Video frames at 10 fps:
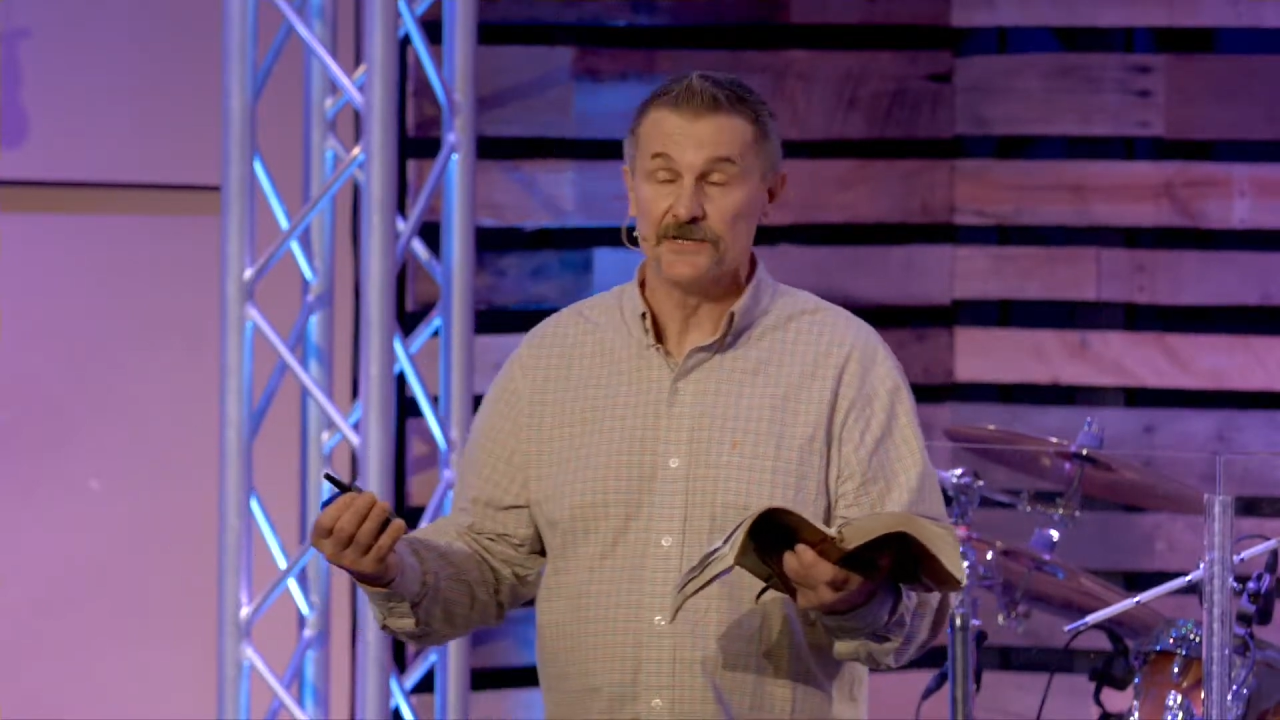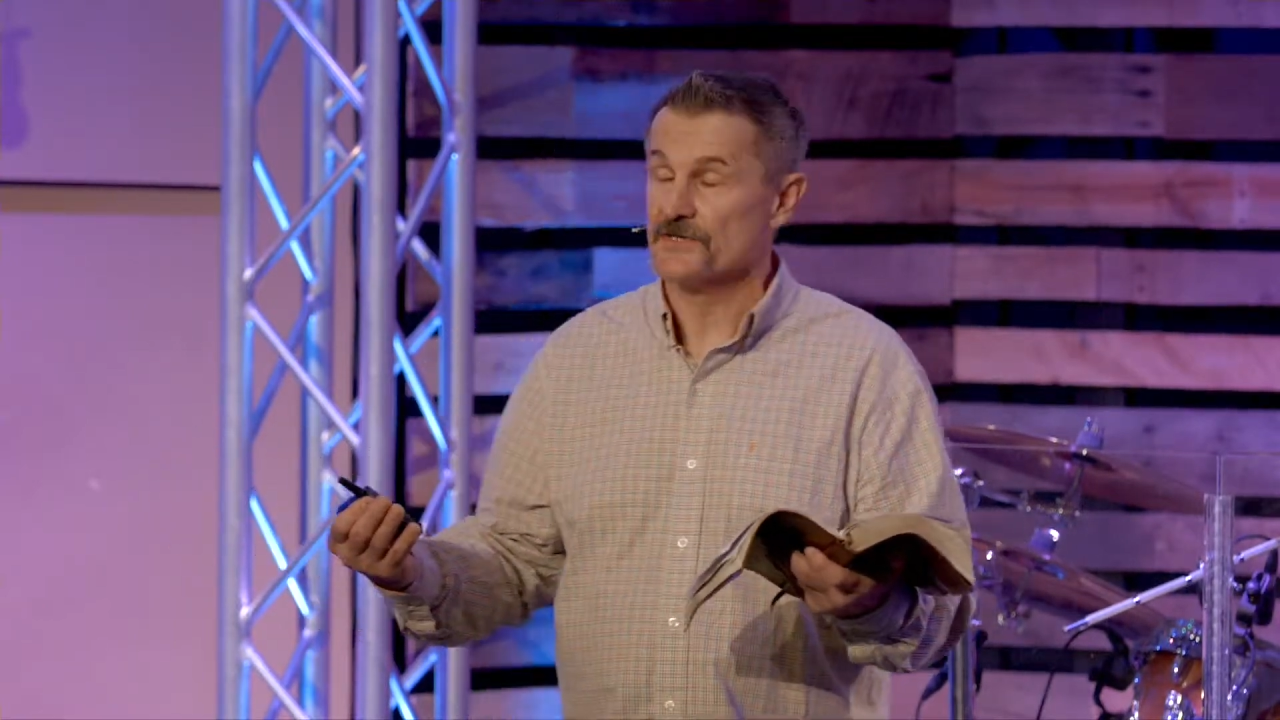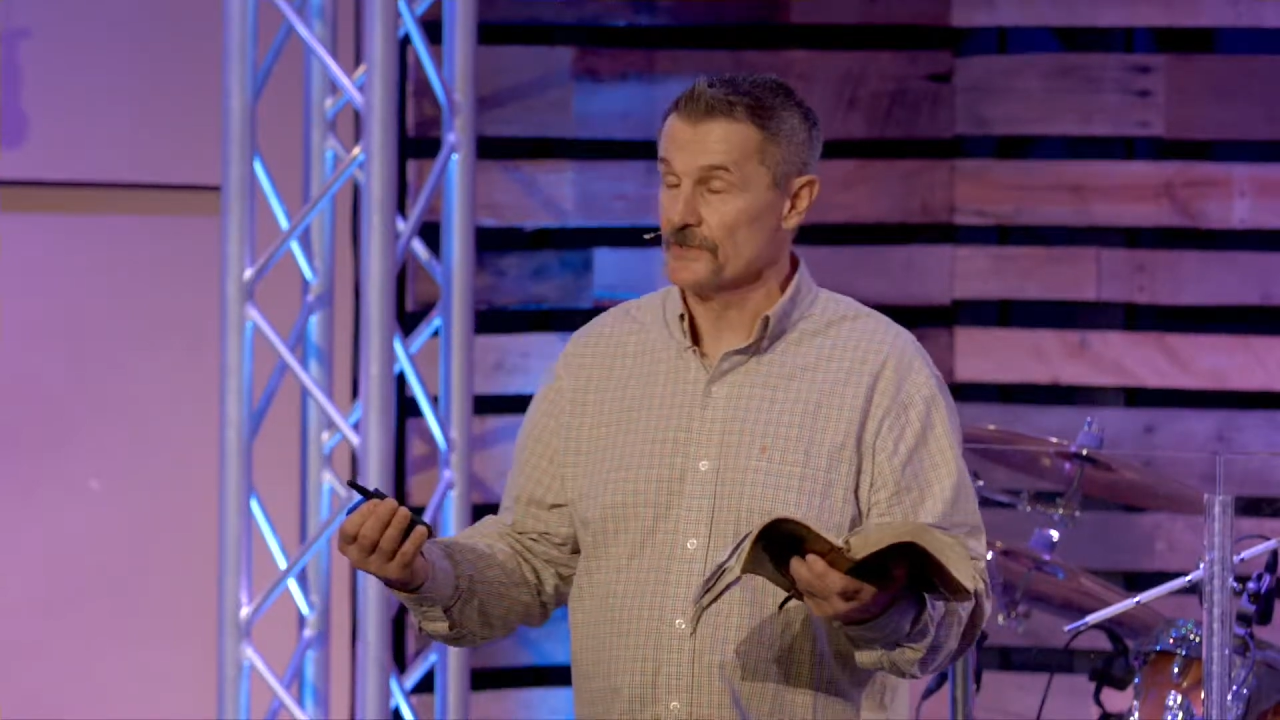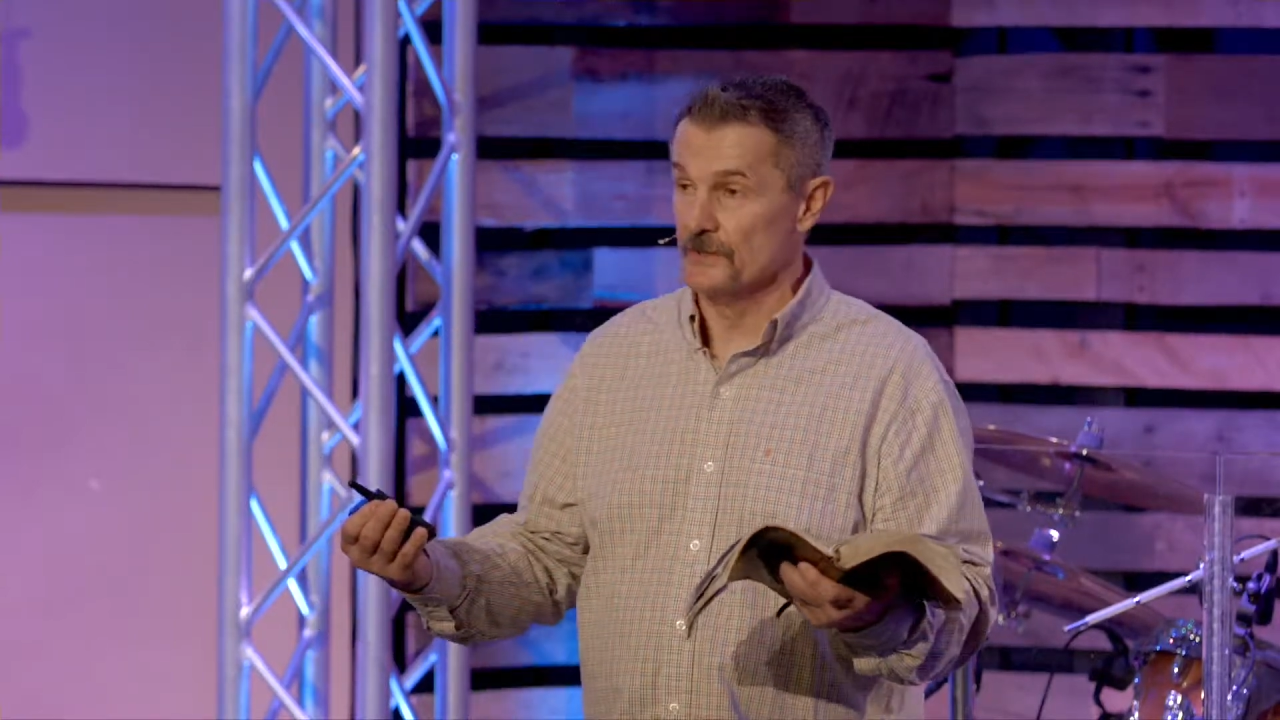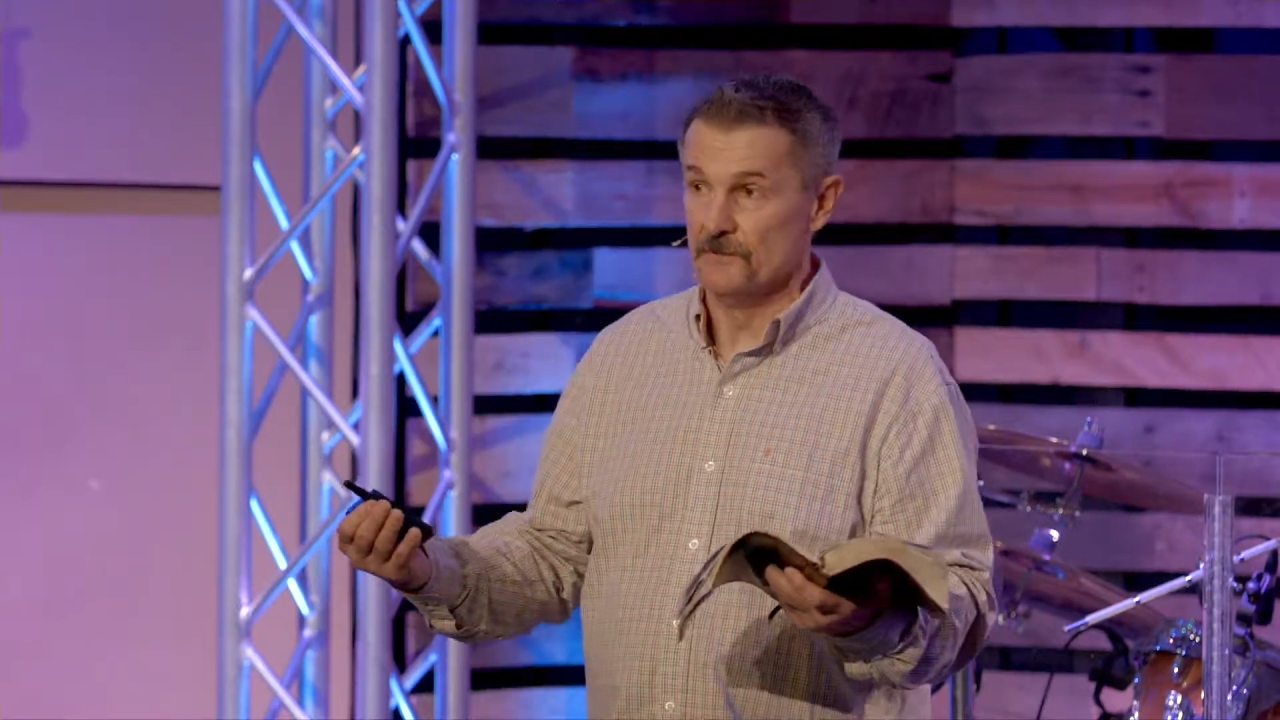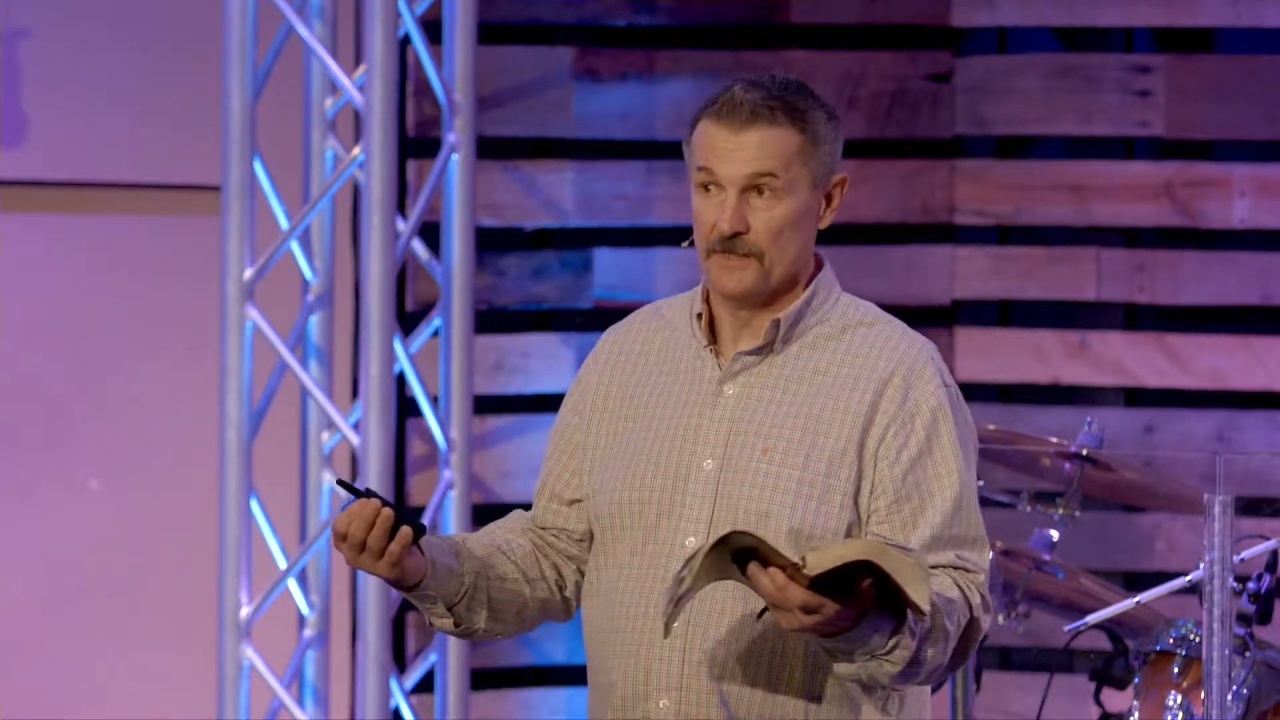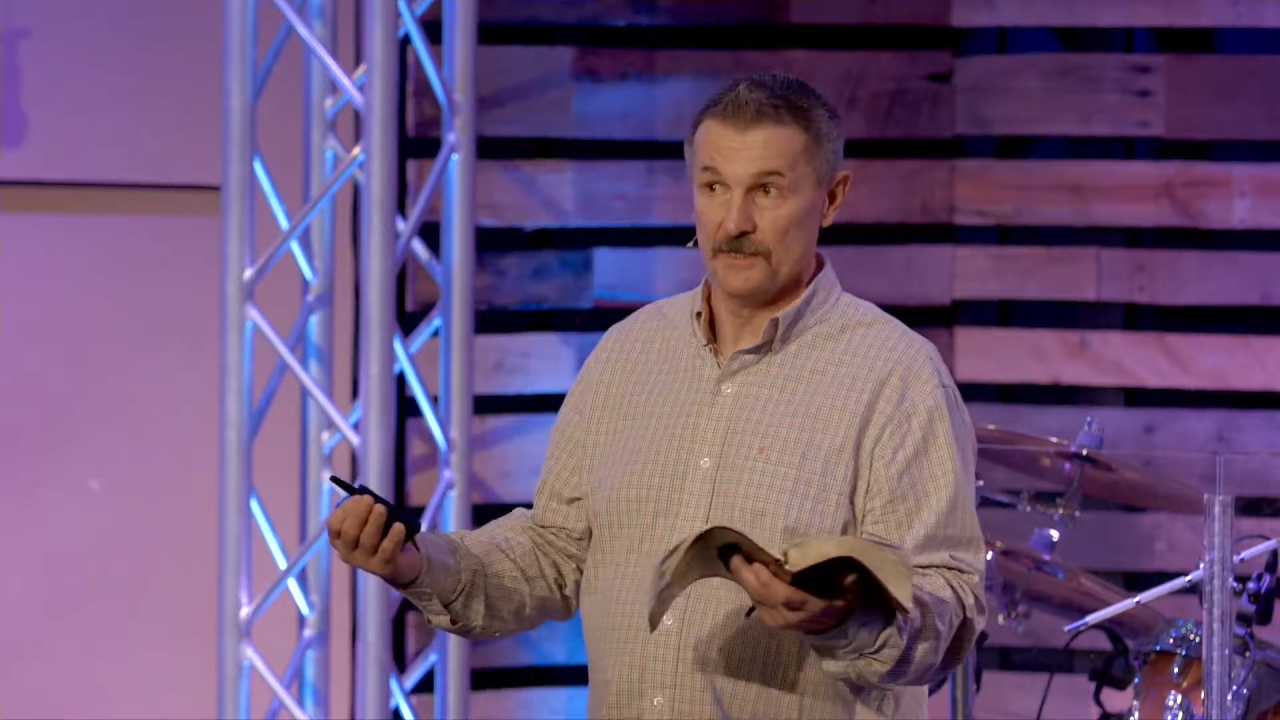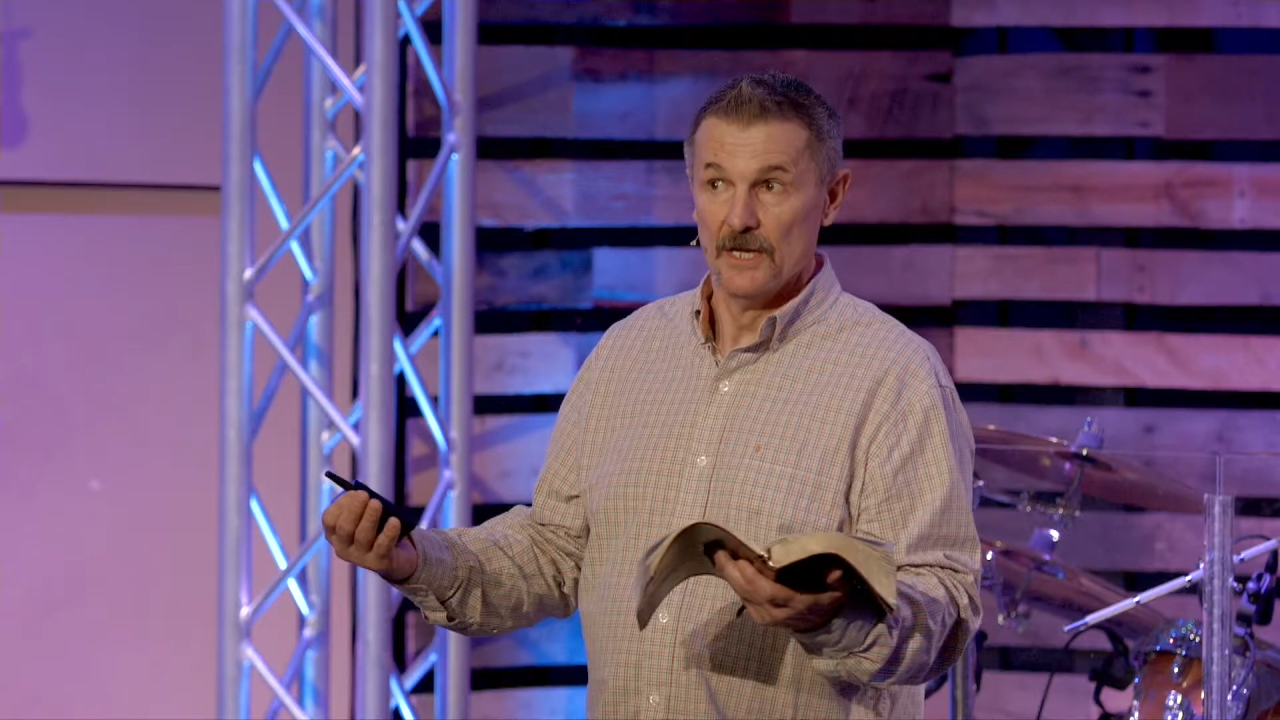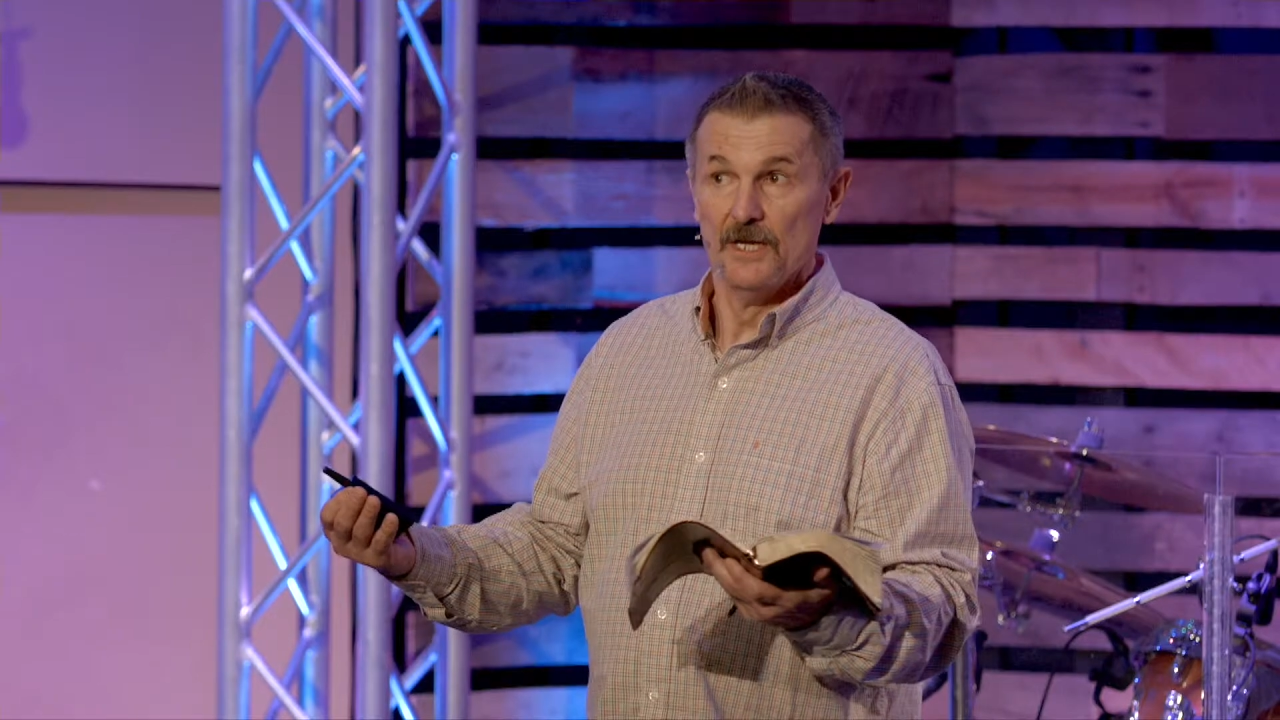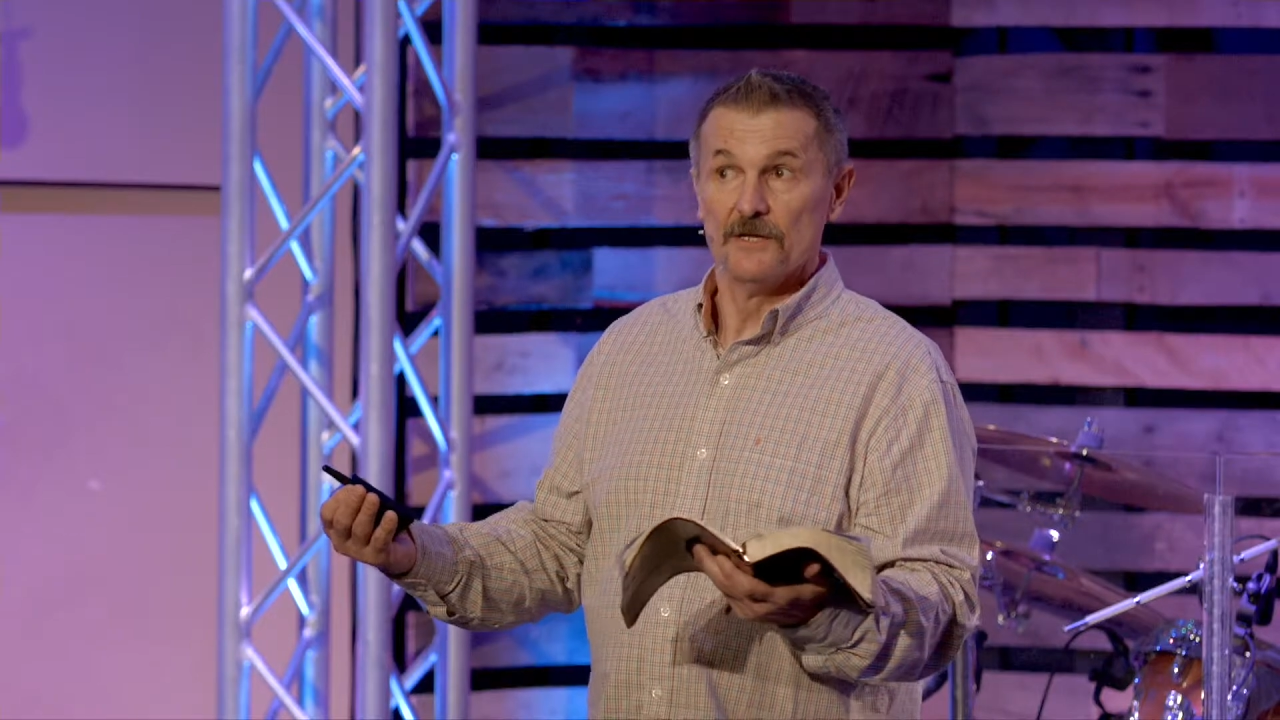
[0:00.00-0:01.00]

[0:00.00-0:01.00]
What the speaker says: discernment